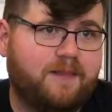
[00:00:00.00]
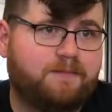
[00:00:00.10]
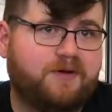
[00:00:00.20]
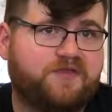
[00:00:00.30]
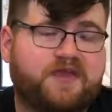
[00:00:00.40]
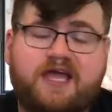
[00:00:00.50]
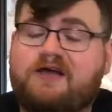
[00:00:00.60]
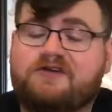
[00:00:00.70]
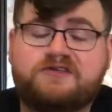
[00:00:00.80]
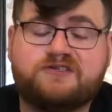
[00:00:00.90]
but the
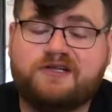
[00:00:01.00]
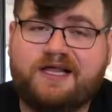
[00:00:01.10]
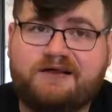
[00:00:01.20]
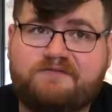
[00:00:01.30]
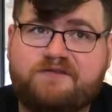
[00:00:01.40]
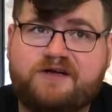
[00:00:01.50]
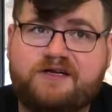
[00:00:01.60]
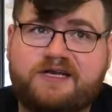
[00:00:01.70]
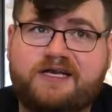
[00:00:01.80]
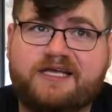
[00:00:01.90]
characters are a lot of
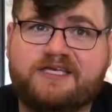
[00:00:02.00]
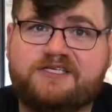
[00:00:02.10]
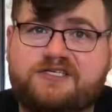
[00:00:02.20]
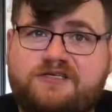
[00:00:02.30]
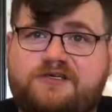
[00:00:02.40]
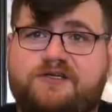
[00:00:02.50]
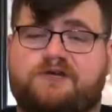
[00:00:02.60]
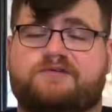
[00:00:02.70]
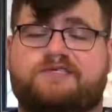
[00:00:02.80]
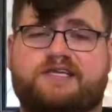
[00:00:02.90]
fun, and each,
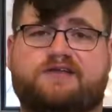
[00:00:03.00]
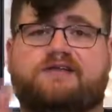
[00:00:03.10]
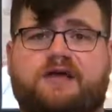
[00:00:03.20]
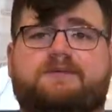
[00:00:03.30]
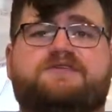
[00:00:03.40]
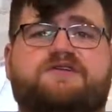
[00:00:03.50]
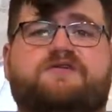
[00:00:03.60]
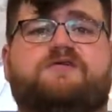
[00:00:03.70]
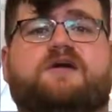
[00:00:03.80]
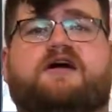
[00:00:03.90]
singular
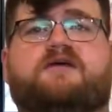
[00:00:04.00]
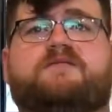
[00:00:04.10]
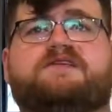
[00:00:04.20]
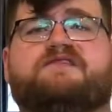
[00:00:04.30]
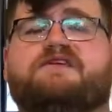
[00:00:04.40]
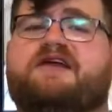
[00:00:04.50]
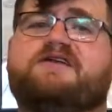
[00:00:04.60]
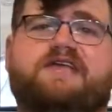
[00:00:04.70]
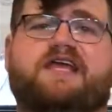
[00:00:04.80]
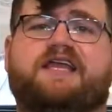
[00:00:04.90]
episode is very
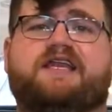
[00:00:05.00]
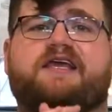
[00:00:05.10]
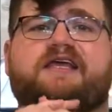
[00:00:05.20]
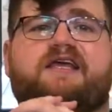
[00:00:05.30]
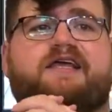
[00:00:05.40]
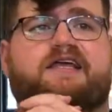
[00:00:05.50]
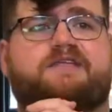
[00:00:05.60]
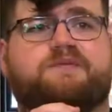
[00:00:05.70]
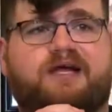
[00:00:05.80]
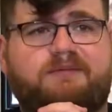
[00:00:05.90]
entertaining.
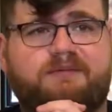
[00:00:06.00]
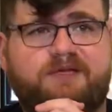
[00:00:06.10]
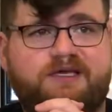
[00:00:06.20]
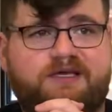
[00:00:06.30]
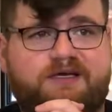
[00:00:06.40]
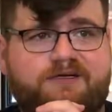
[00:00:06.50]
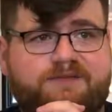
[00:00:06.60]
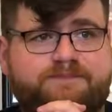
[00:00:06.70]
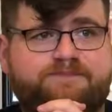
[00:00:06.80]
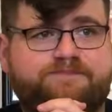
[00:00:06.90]
It's probably,
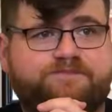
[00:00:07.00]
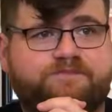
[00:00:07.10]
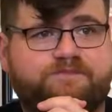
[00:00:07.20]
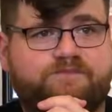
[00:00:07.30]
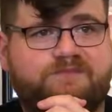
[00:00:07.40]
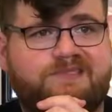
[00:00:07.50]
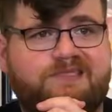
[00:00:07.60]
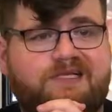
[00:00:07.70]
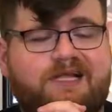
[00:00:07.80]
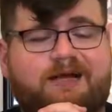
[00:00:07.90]
I
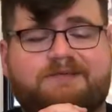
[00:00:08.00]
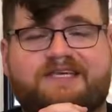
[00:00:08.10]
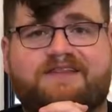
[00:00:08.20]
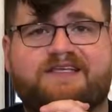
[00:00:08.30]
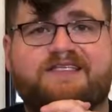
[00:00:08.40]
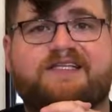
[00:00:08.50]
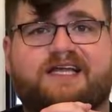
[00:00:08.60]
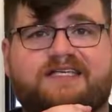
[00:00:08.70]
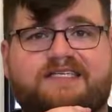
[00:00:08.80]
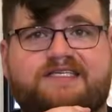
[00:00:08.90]
would say this and the
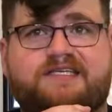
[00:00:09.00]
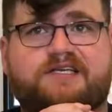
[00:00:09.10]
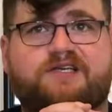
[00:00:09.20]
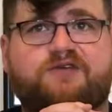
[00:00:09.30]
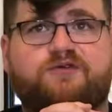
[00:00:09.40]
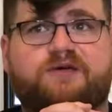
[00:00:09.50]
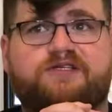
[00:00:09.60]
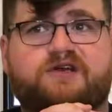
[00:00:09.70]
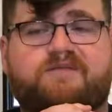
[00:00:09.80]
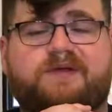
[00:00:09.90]
last season,
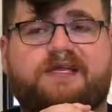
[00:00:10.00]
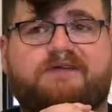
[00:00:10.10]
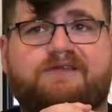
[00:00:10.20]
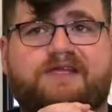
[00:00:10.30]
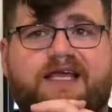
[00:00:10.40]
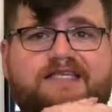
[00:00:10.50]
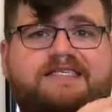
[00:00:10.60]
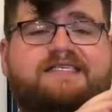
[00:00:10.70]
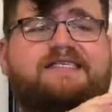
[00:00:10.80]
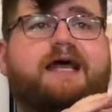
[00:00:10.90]
Q-Ranger have been definitely a
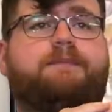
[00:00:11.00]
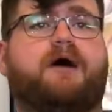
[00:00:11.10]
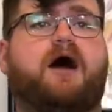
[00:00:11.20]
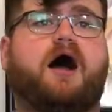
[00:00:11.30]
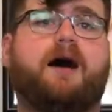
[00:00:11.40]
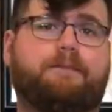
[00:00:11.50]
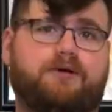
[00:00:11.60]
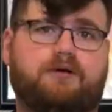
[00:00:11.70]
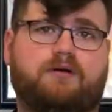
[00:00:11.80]
step up.